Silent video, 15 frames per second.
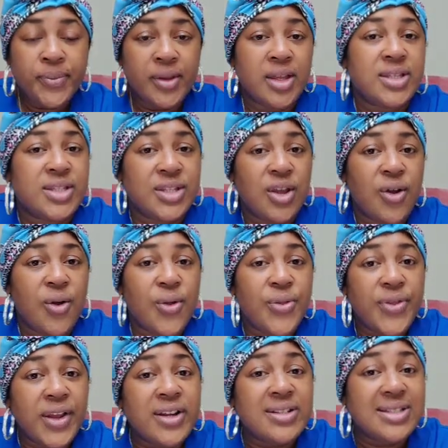So
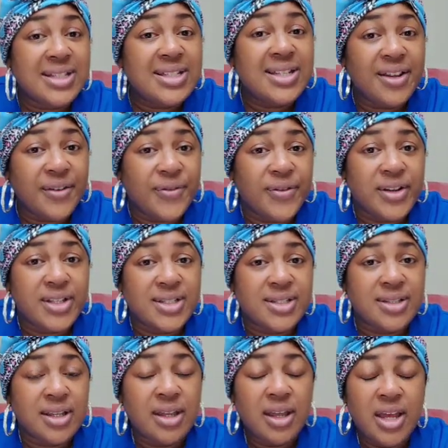there's a difference.
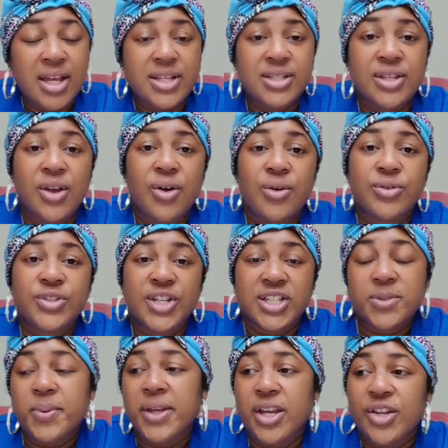So just
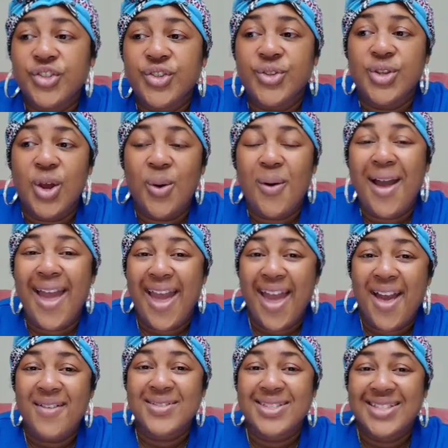because you don't
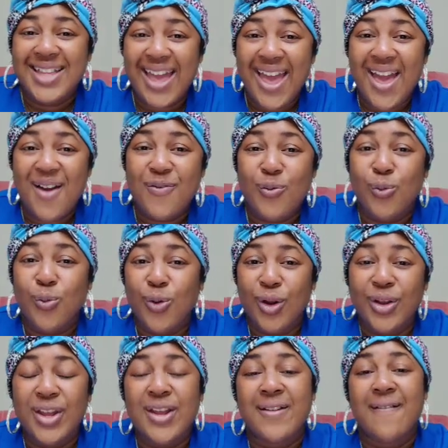have staff
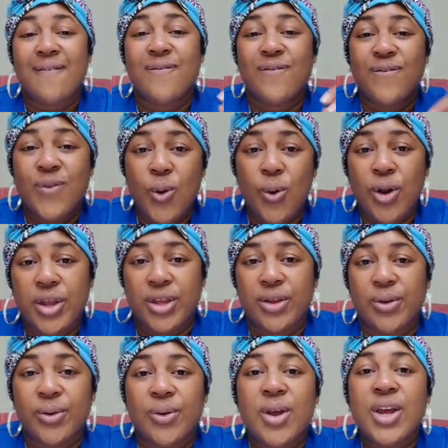working for
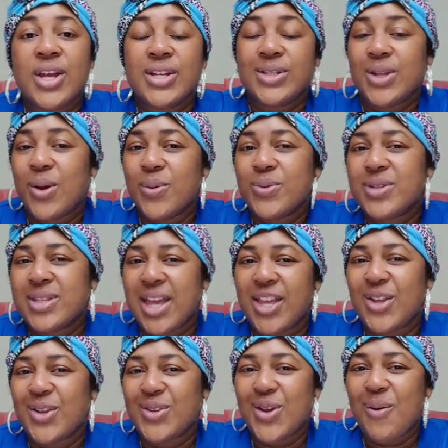you, don't say
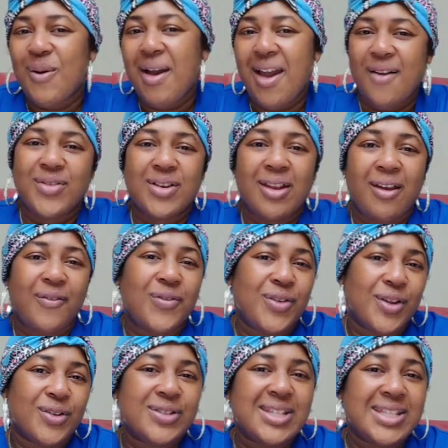you don't have enough
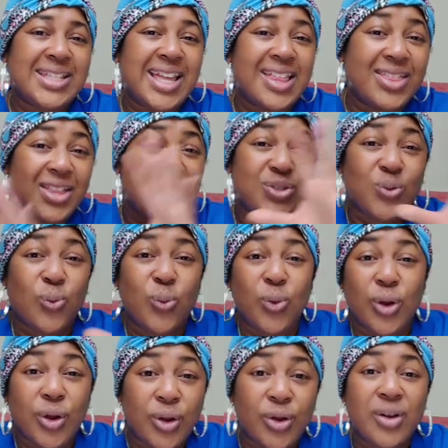nurses in this
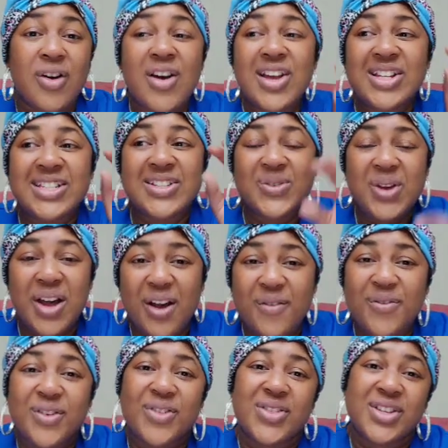world to
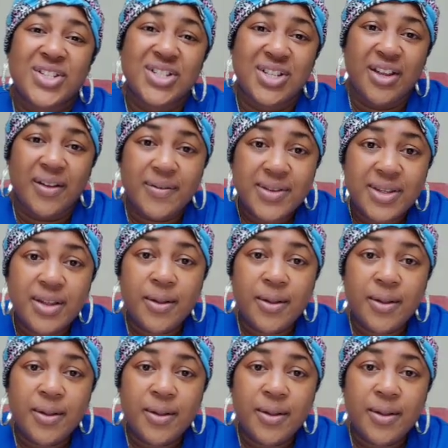cover the shifts.